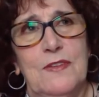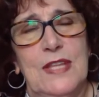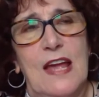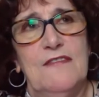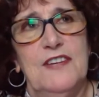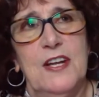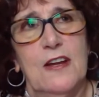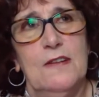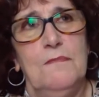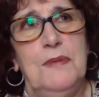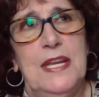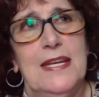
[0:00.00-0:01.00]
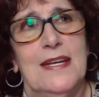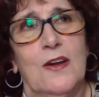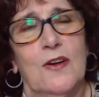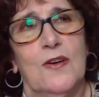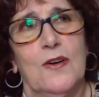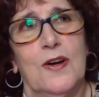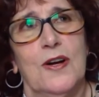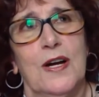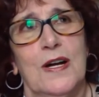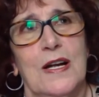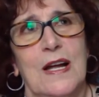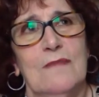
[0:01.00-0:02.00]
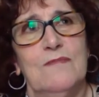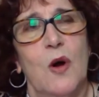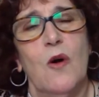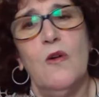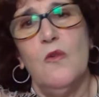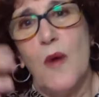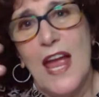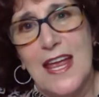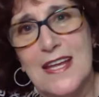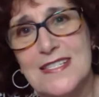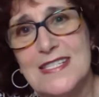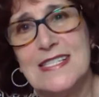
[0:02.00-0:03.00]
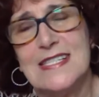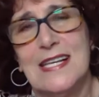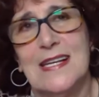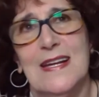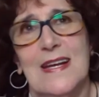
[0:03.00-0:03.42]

have not been uh, always